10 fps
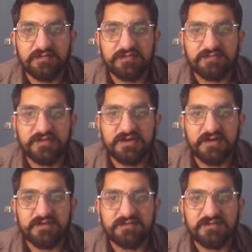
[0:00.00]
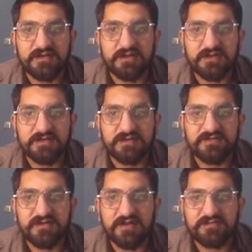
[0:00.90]
because
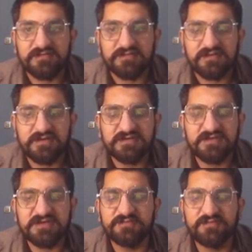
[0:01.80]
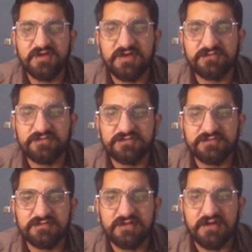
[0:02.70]
this move has
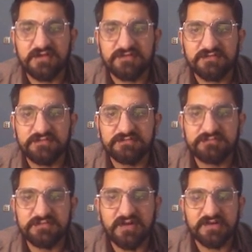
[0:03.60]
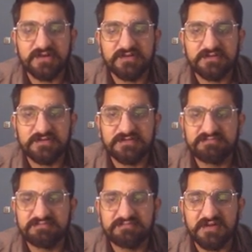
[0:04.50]
not any is
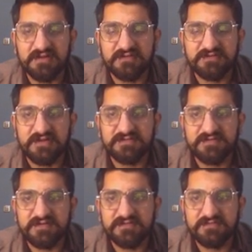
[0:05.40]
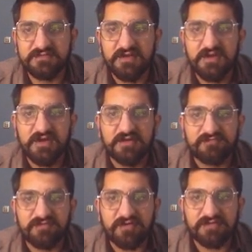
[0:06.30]
dangerous
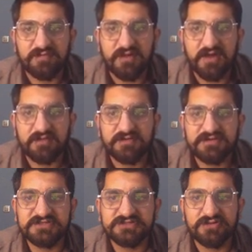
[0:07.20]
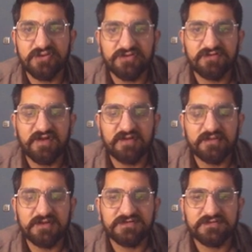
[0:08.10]
for the black, but it's slow
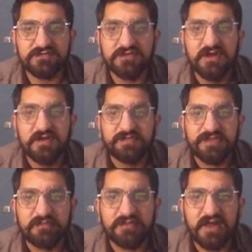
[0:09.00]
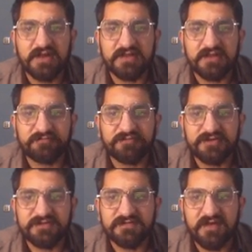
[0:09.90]
development, so black cannot put
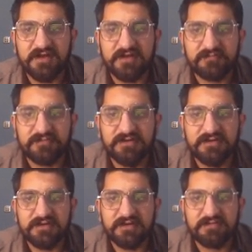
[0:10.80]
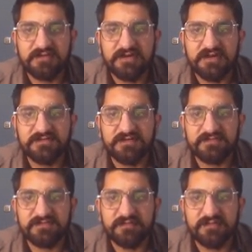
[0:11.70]
his knight up here. If he can
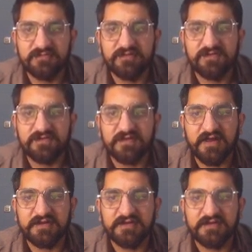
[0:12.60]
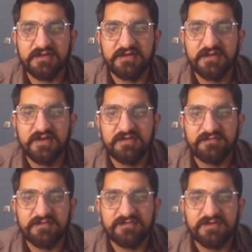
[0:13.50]
just simply move his knight here,
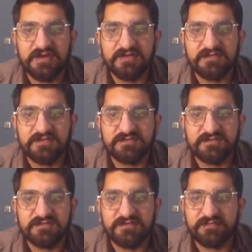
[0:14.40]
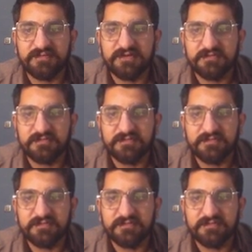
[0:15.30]
which we can just simply